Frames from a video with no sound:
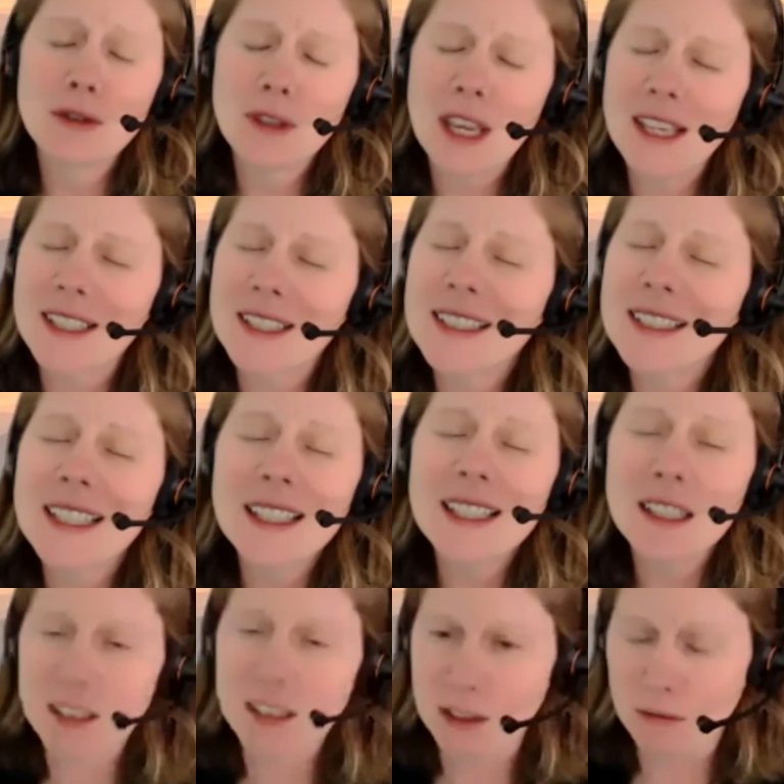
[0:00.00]

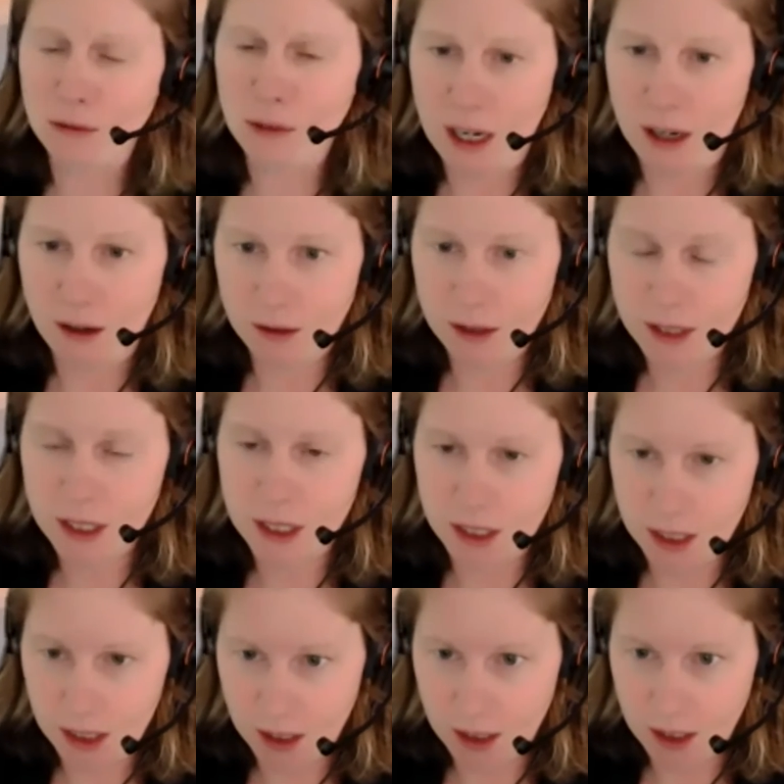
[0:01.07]
exceedingly rare to
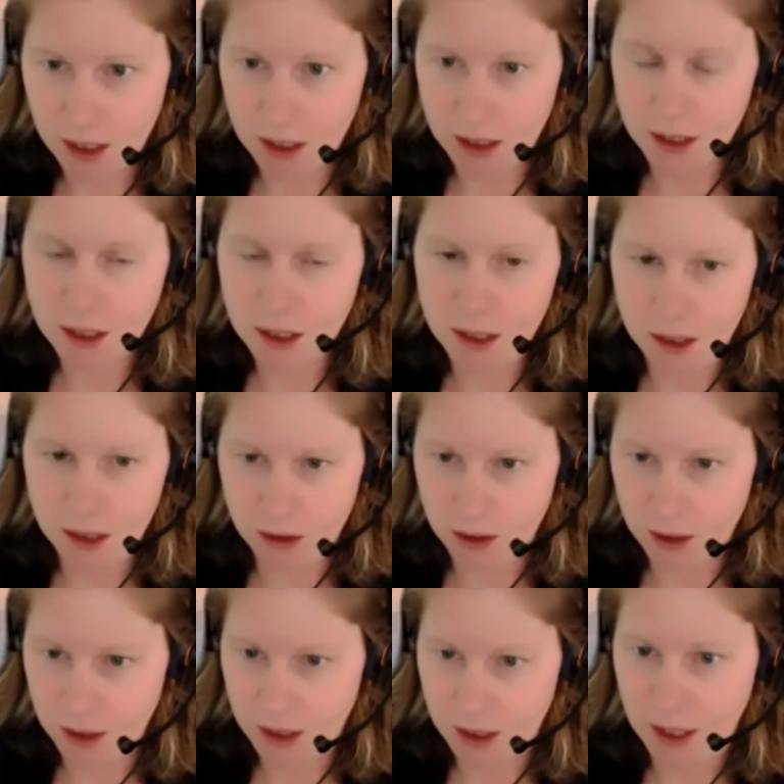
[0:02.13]
see these
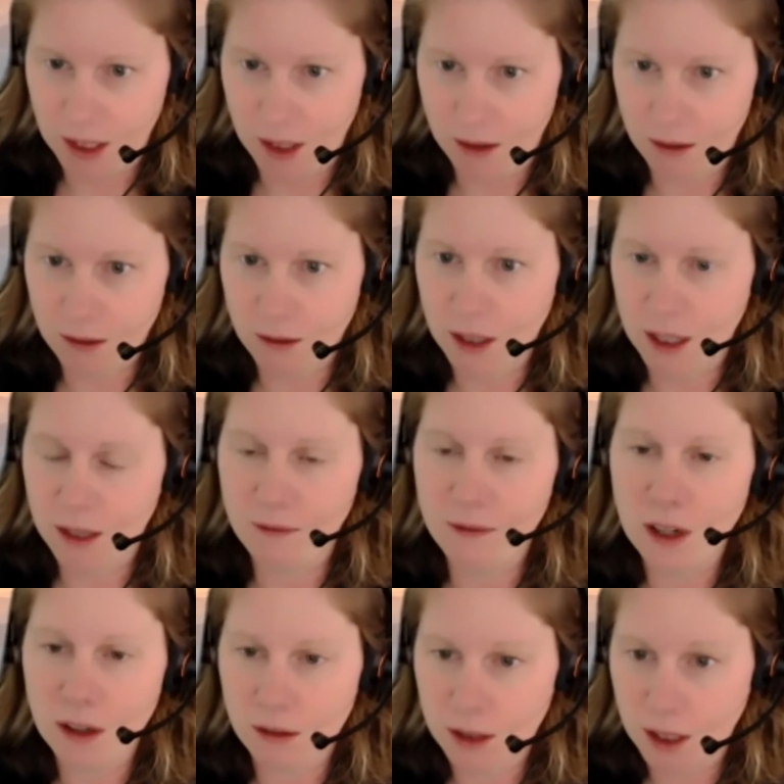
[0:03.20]
conditions together and
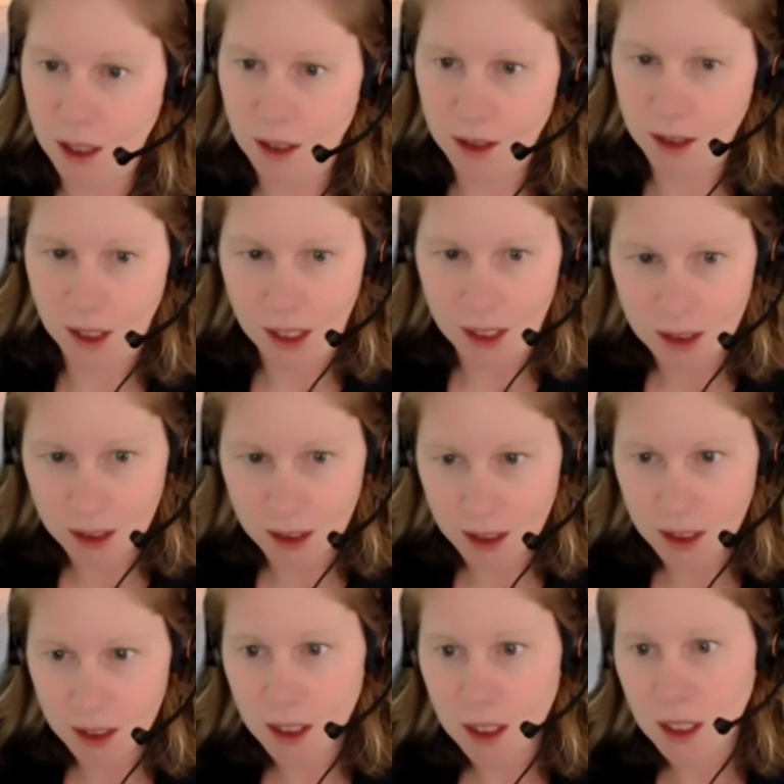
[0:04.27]
very
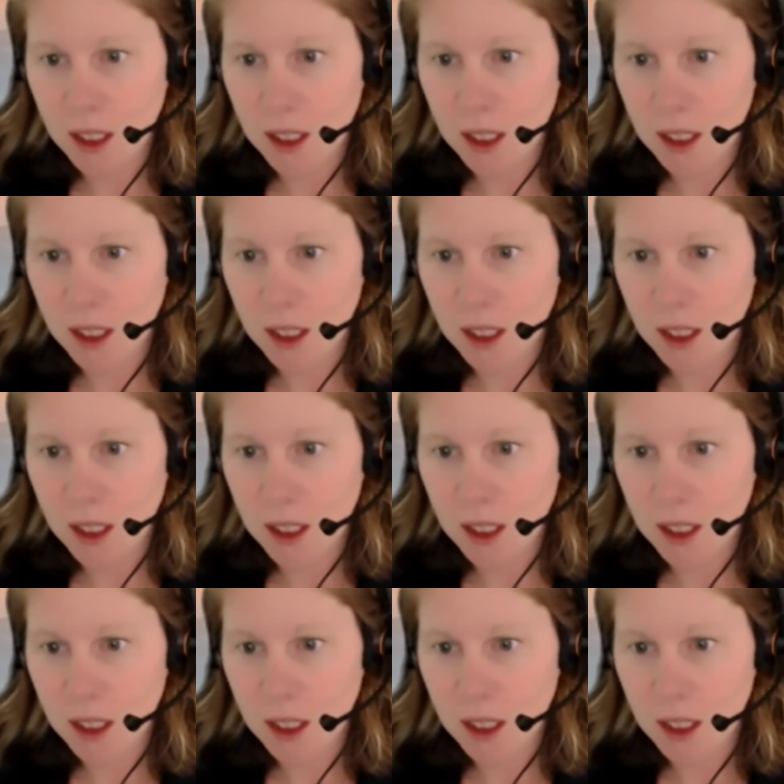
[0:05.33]
unlikely.